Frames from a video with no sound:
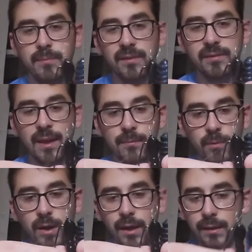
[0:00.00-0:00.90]
up the same
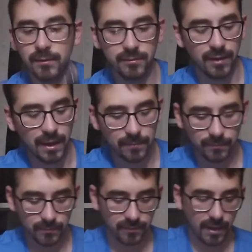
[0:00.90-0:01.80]
way,
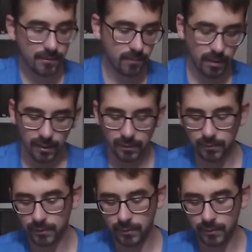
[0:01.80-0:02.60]
same way.